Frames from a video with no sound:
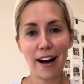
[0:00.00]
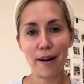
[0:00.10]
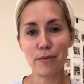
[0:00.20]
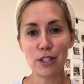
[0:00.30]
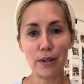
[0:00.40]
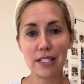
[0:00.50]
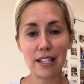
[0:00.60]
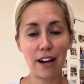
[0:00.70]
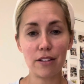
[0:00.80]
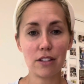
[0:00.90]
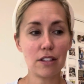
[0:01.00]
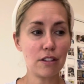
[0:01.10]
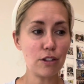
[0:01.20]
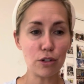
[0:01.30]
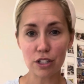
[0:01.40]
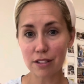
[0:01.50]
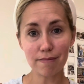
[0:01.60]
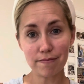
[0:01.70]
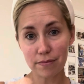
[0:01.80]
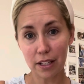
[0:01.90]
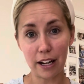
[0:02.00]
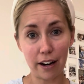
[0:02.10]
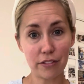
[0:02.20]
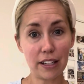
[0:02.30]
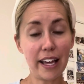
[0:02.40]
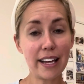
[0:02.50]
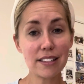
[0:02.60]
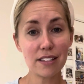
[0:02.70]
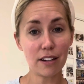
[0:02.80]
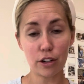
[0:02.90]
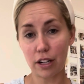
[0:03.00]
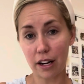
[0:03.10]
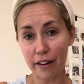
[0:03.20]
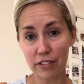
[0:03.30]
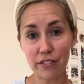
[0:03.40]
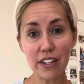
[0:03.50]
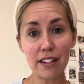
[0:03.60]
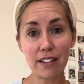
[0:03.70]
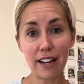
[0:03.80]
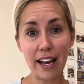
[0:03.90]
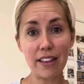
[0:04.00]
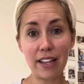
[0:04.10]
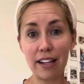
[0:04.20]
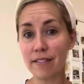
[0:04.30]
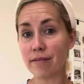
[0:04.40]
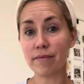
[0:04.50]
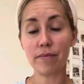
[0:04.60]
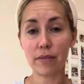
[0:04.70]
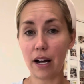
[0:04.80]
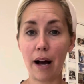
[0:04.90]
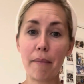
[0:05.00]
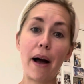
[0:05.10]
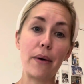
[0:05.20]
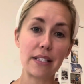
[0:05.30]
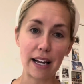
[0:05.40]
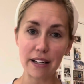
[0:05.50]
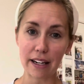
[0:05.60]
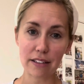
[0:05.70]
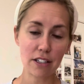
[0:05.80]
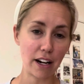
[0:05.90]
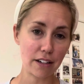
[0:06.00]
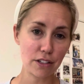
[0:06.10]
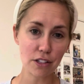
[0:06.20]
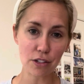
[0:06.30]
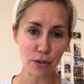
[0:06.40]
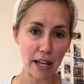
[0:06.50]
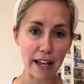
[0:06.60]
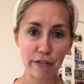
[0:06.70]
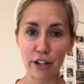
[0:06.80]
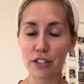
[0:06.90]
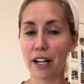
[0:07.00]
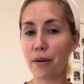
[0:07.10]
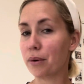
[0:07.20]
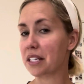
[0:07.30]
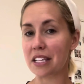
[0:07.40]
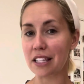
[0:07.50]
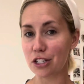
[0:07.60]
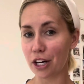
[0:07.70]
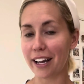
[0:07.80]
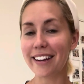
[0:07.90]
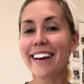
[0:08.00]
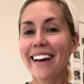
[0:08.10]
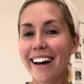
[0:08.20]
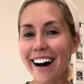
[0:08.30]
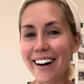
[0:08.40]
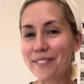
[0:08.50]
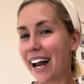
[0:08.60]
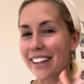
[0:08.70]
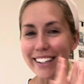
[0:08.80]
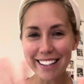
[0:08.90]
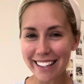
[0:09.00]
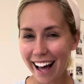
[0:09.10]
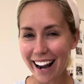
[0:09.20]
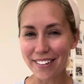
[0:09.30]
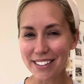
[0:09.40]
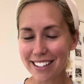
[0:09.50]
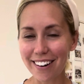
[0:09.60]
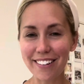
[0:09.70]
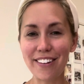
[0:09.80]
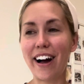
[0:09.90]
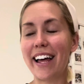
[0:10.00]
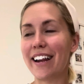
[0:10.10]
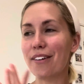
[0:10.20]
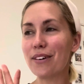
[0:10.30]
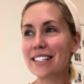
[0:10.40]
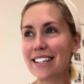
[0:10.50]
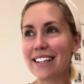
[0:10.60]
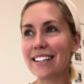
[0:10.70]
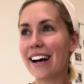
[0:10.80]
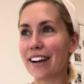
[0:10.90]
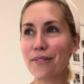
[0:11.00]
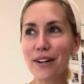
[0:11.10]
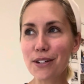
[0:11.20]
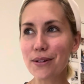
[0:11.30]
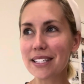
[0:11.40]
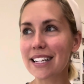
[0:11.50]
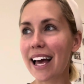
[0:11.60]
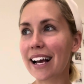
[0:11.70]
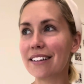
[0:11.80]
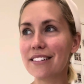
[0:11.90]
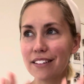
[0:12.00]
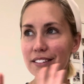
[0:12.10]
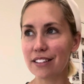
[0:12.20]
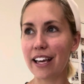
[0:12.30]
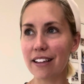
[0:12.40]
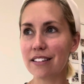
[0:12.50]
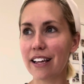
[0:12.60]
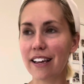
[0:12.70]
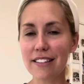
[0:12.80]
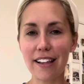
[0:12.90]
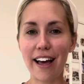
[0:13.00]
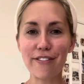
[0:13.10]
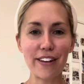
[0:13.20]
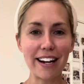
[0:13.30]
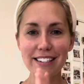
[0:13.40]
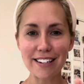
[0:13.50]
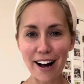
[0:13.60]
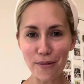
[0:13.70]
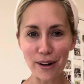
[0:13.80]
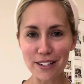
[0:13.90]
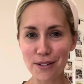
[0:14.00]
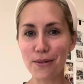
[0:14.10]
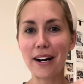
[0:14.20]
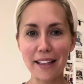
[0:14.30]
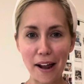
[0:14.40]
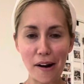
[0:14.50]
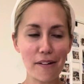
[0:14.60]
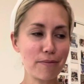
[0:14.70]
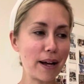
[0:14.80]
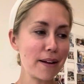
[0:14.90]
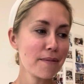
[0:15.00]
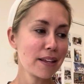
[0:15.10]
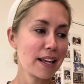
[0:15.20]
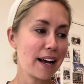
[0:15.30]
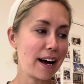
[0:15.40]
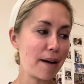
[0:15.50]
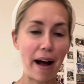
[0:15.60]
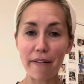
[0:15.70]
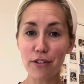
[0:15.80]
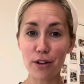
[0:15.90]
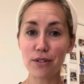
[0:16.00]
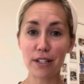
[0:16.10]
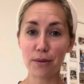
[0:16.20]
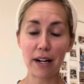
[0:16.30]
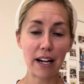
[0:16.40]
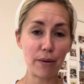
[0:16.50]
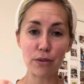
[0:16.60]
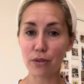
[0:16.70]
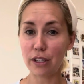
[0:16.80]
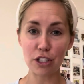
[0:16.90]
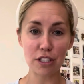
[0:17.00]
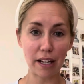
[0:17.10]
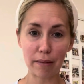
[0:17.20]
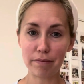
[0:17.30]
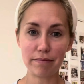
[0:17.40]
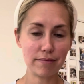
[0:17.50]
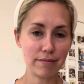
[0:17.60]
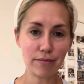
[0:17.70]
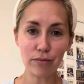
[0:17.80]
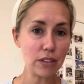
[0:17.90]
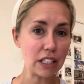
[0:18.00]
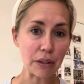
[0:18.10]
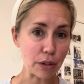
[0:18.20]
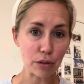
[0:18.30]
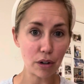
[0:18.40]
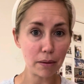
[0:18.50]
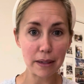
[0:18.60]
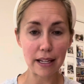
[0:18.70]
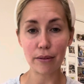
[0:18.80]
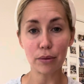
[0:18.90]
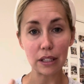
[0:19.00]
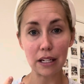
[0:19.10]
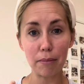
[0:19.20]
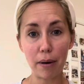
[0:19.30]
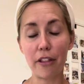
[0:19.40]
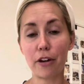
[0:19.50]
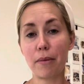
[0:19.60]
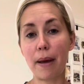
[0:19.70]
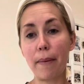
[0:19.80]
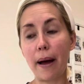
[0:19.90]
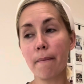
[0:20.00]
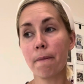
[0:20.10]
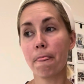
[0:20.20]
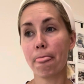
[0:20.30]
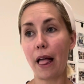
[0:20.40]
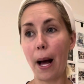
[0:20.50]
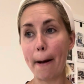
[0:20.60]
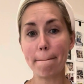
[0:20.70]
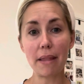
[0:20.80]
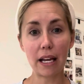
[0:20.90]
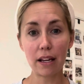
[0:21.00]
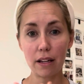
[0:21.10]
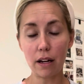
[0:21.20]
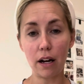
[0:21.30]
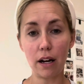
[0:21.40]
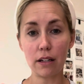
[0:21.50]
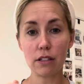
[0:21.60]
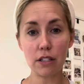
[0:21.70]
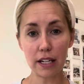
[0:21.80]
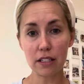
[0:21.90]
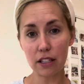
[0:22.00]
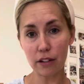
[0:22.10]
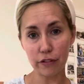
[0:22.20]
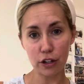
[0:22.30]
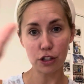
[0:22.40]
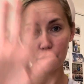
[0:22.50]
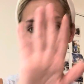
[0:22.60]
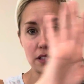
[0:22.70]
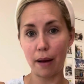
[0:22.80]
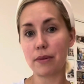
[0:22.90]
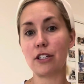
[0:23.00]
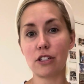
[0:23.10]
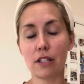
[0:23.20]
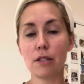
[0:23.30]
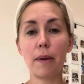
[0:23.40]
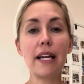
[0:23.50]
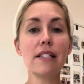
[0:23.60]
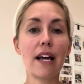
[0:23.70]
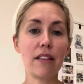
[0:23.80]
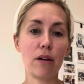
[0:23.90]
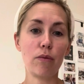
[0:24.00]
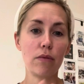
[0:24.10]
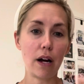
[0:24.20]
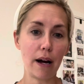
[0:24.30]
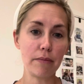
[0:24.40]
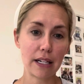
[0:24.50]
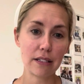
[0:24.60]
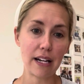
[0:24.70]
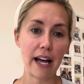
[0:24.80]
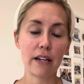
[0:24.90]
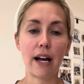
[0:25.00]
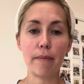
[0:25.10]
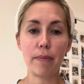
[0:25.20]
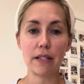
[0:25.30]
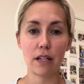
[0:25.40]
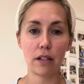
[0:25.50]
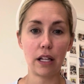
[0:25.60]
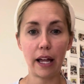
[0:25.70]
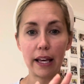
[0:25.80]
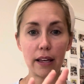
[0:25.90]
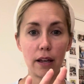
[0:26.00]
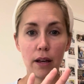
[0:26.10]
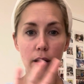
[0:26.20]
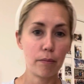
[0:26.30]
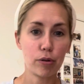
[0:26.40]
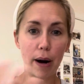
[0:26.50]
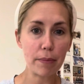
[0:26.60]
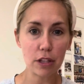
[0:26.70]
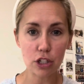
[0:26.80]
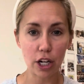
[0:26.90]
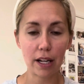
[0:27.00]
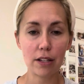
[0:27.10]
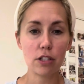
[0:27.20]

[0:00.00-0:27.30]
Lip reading: So it's you just cut off the legs or cut off the feet, and then I always had Nick do the head first. I didn't want to see the chicken, but other than that, I was totally fine. I didn't want to see it. I didn't want to do its neck and take its life, and I did not want to cut the head off. But after those things were gone, it was really just like dealing with raw meat. It really didn't bother me. But Nick did the first 3 steps I just explained, and then Nick's dad and I basically like prepped the chicken.